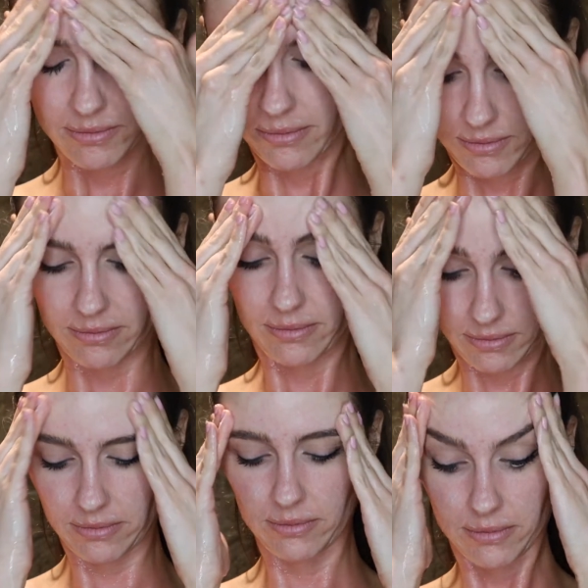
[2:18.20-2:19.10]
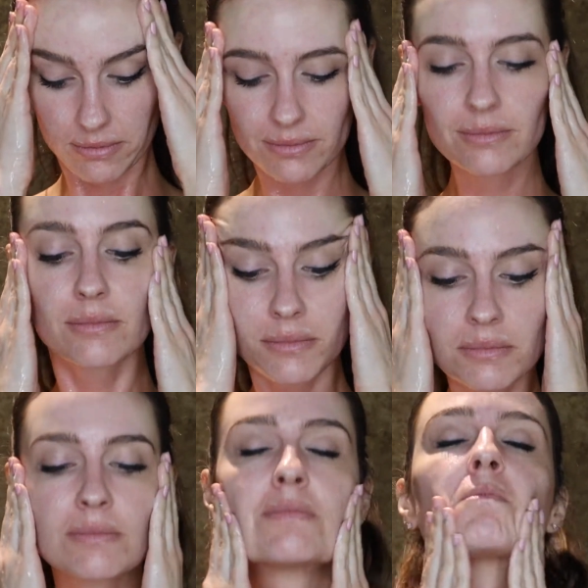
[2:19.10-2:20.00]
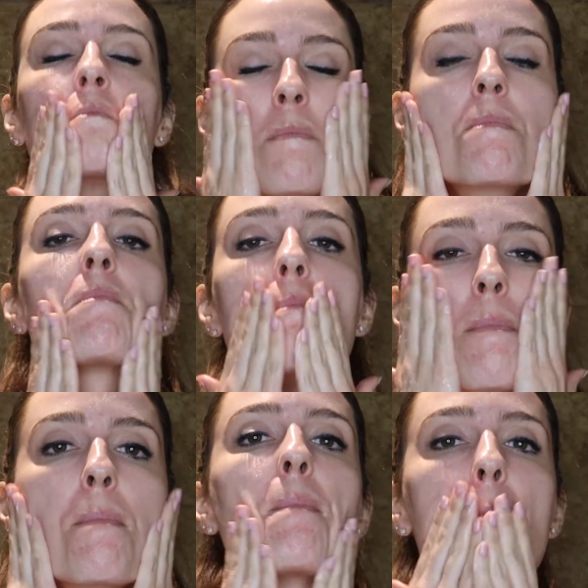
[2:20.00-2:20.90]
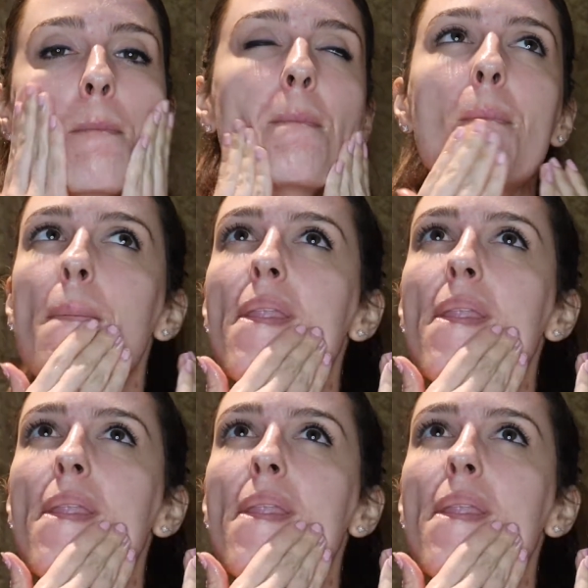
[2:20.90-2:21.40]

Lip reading: I'm using a different scrub for my face that's made for